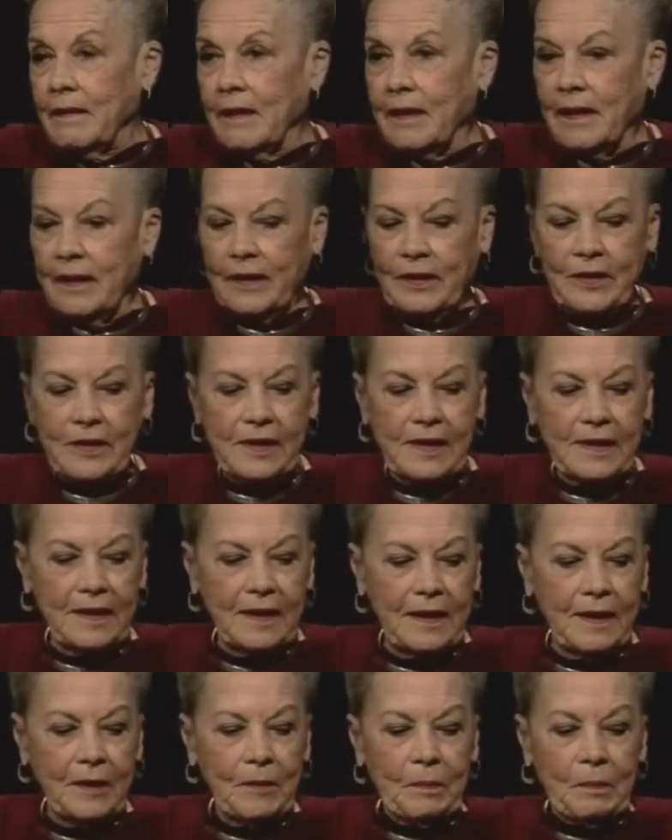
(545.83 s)
that I could
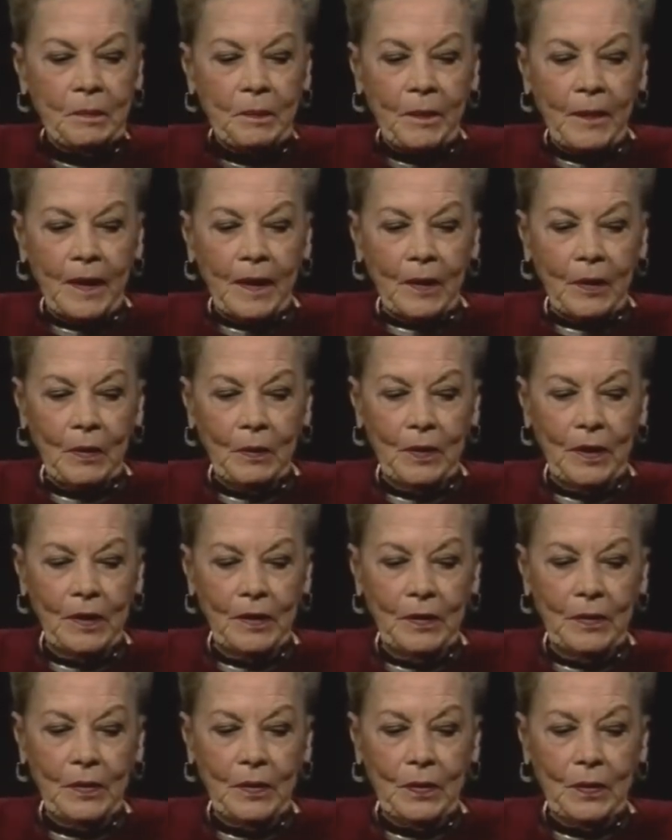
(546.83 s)
see. But,
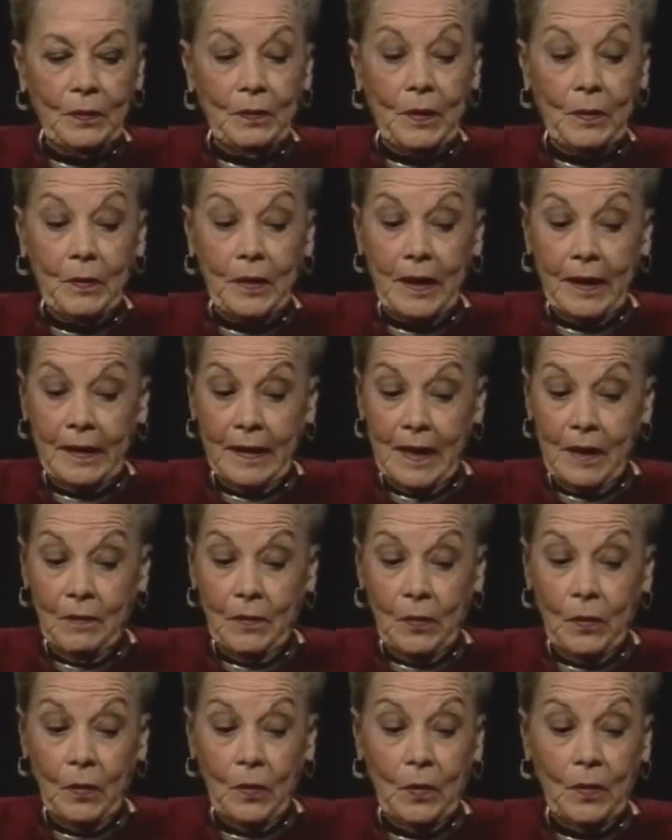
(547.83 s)
you know, then when I came
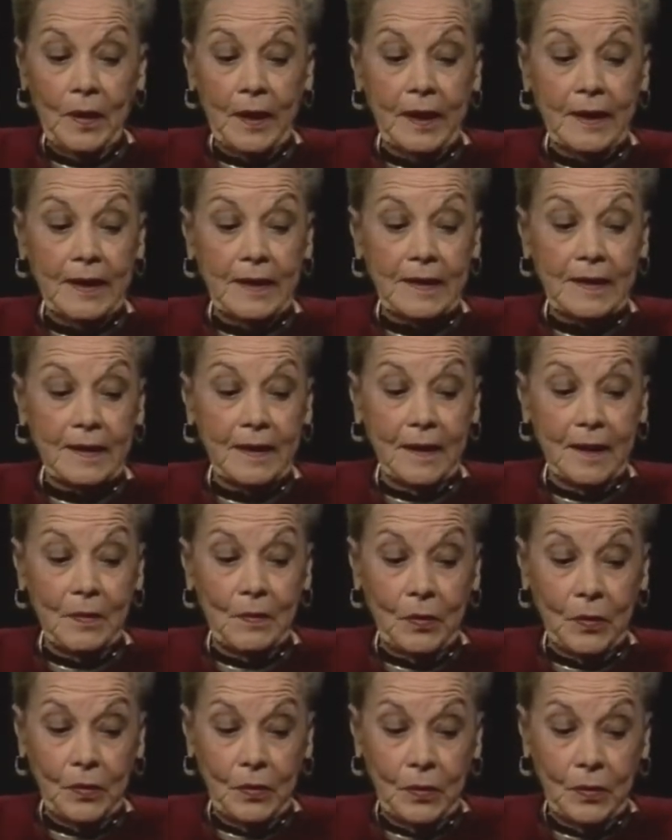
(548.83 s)
home, I studied
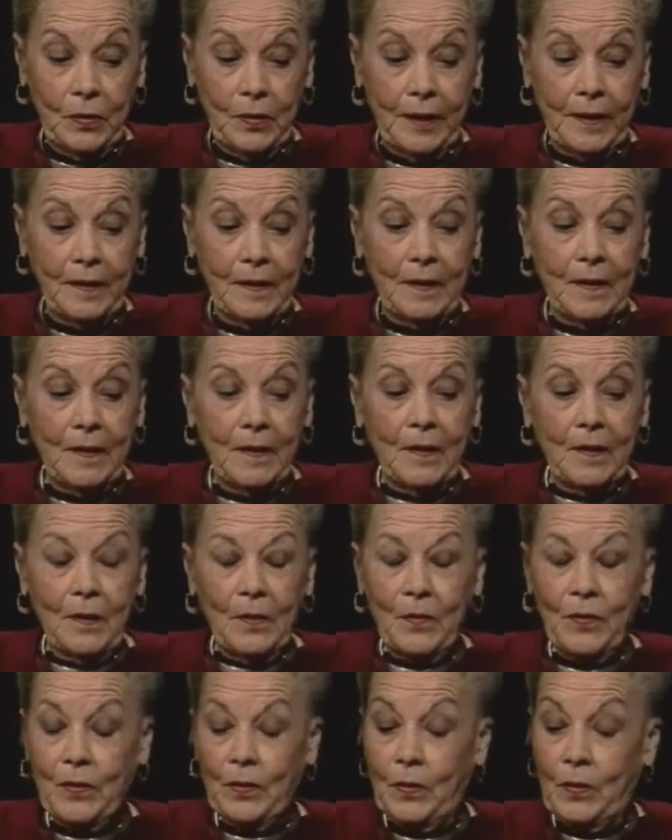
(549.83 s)
more hula
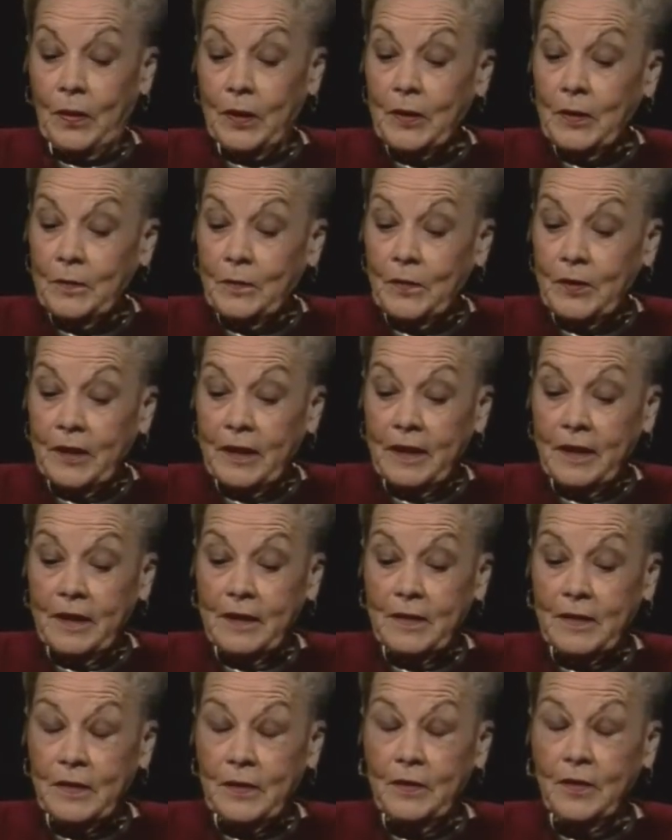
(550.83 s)
with a wonderful
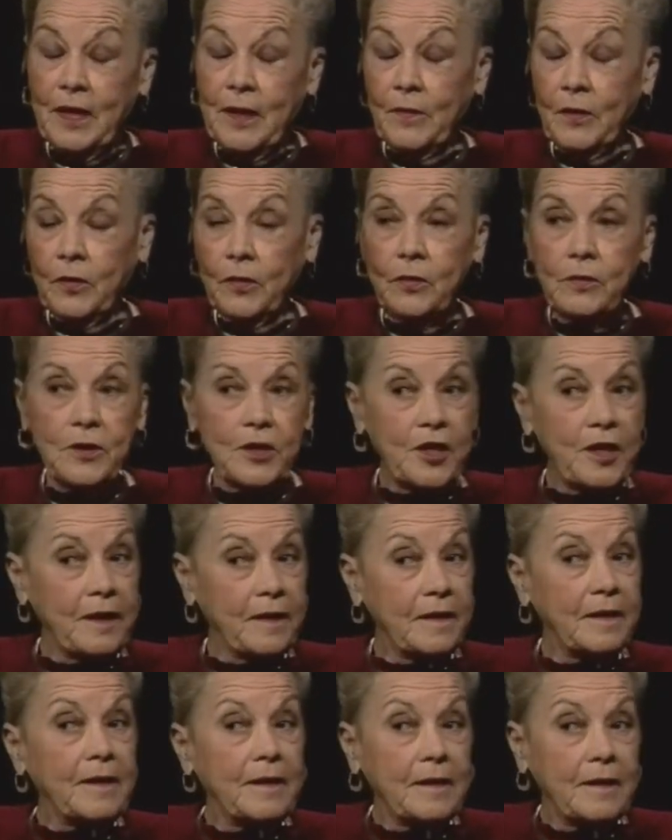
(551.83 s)
dancer named Kuchi
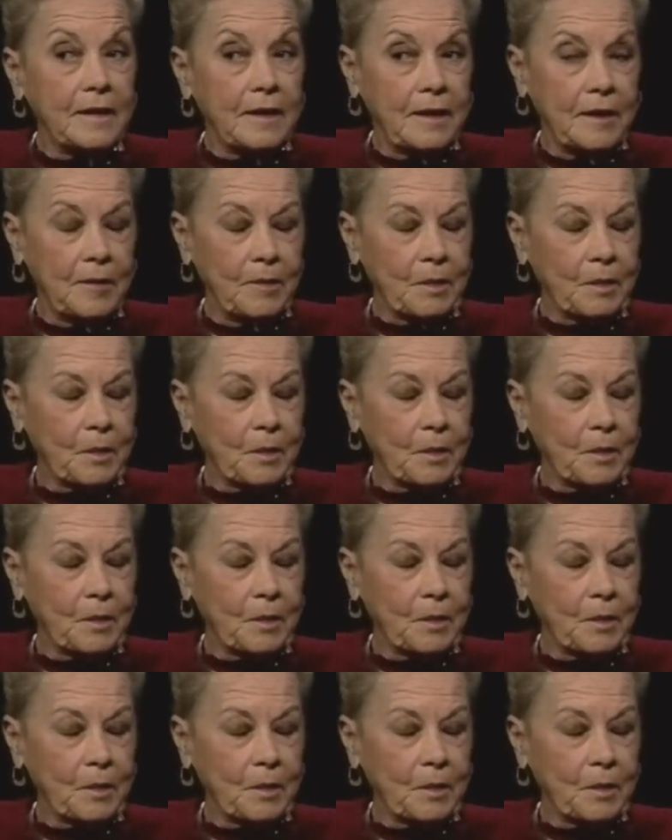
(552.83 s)
Kani.